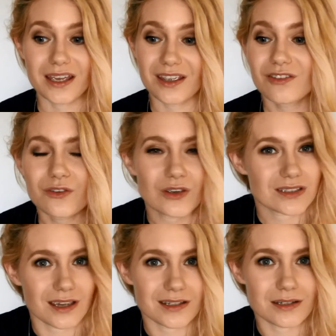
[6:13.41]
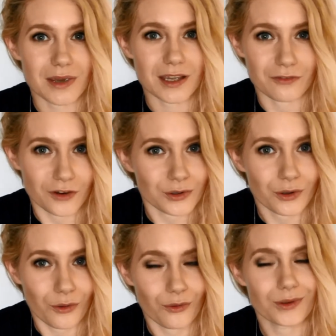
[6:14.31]
even if you're scared to make a phone
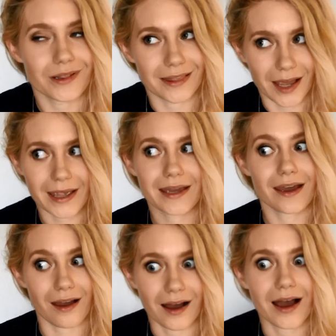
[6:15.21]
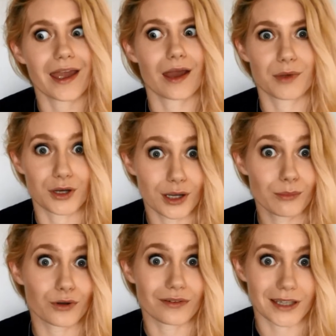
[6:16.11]
call like I am on a
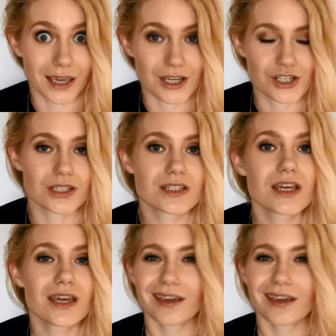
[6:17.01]
number of occasions,